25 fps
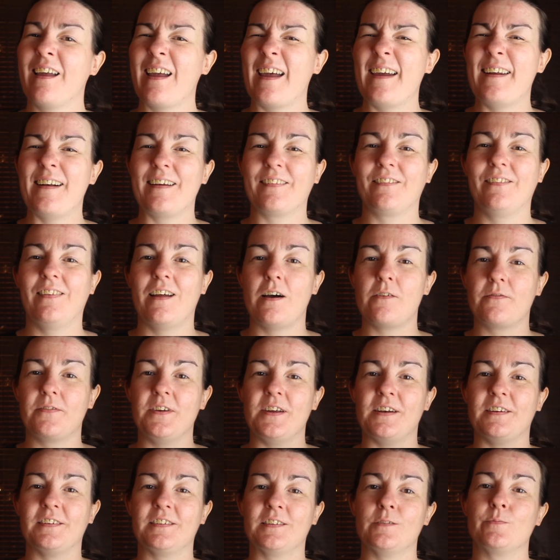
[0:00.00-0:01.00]
And I'd love for
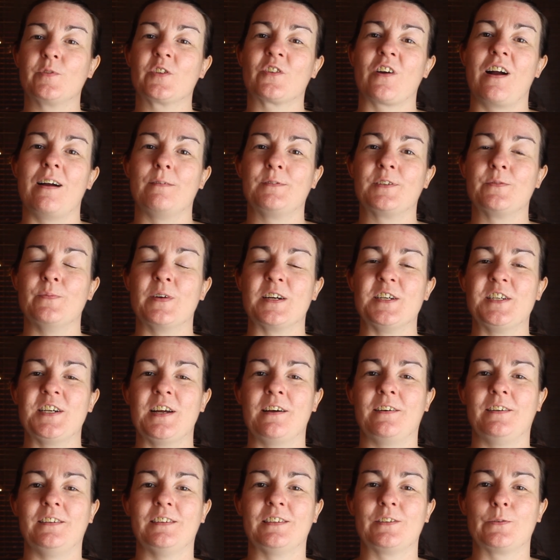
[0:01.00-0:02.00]
you to subscribe to my
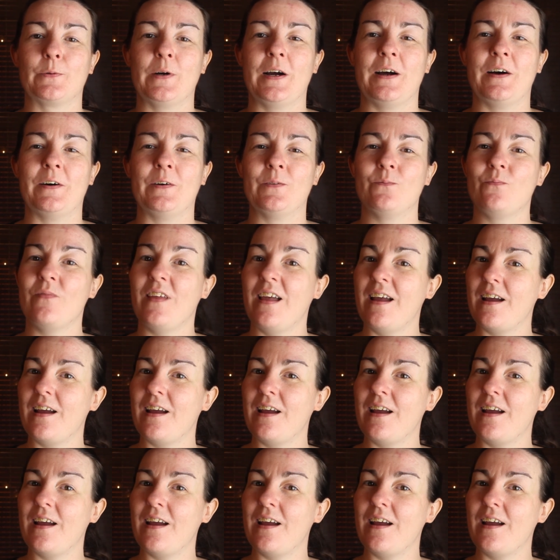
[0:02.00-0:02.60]
channel as well